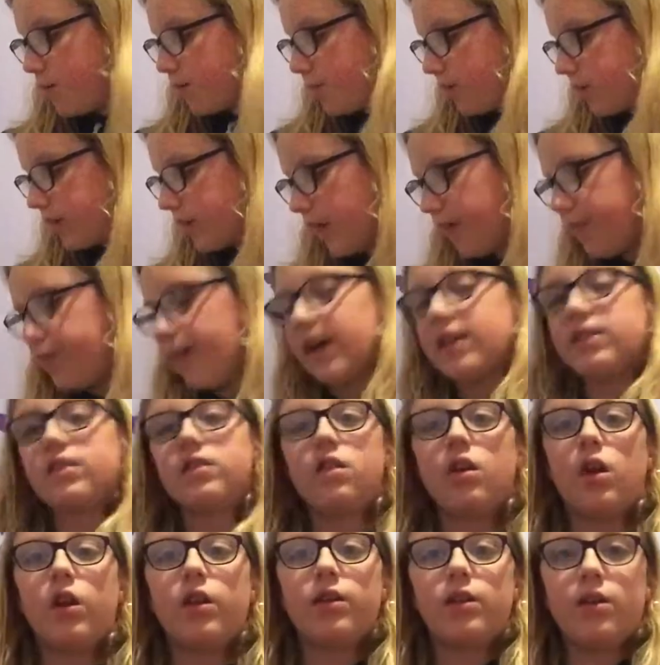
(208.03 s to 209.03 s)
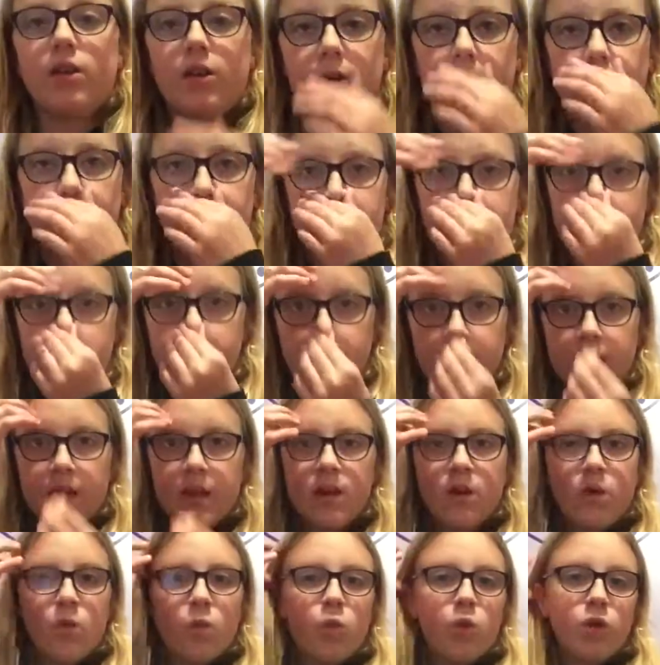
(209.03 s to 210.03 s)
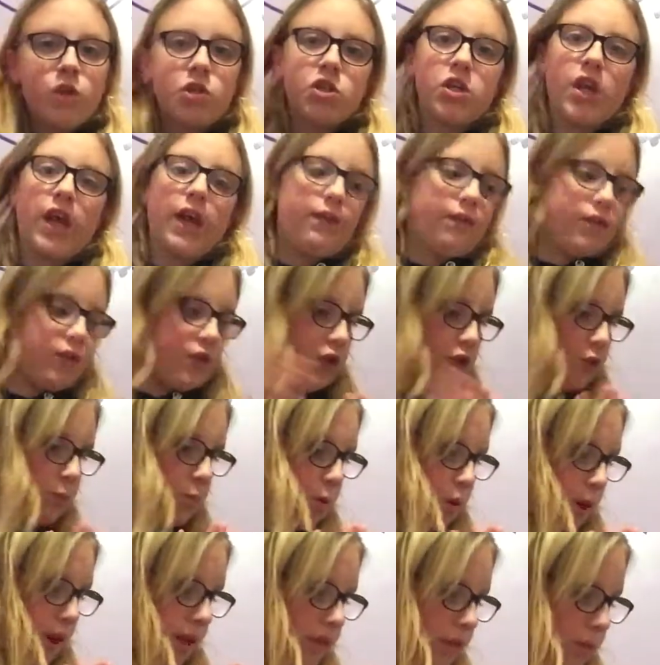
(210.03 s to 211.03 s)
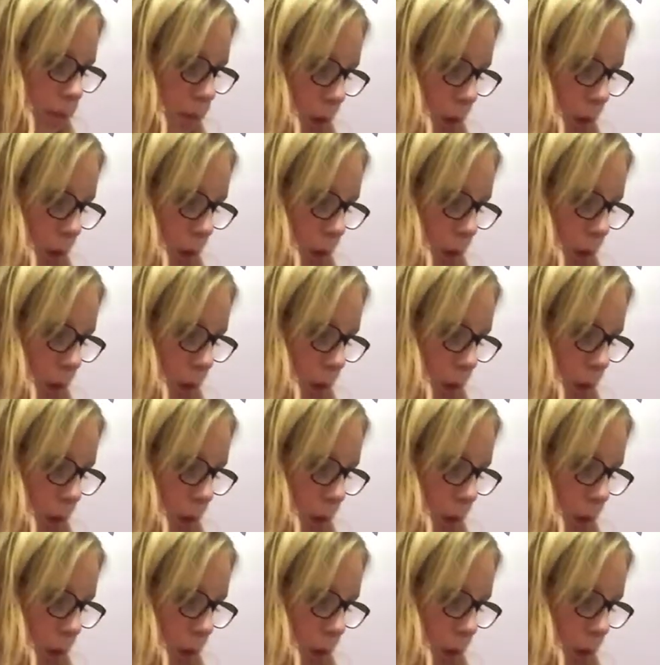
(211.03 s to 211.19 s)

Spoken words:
But yeah, that's like the wood shavings you put at the